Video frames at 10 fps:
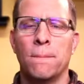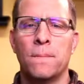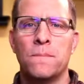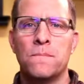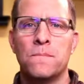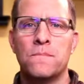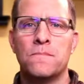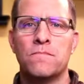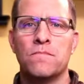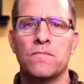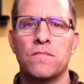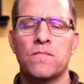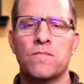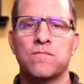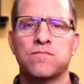
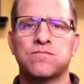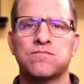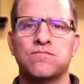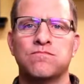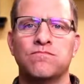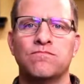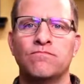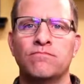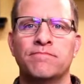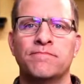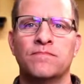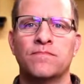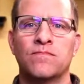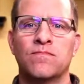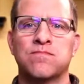
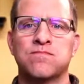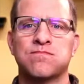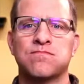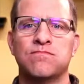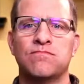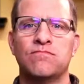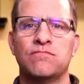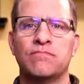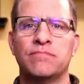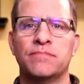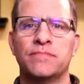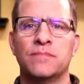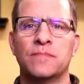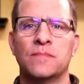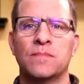
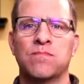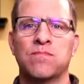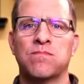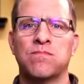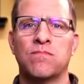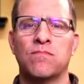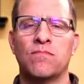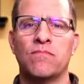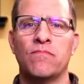[no speech]